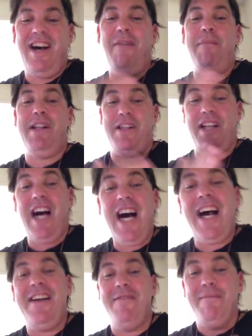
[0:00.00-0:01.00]
I'm
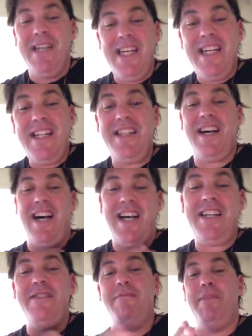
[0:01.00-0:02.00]
alive, man.
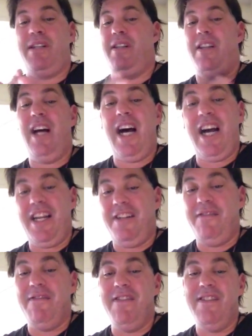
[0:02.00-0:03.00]
I am alive.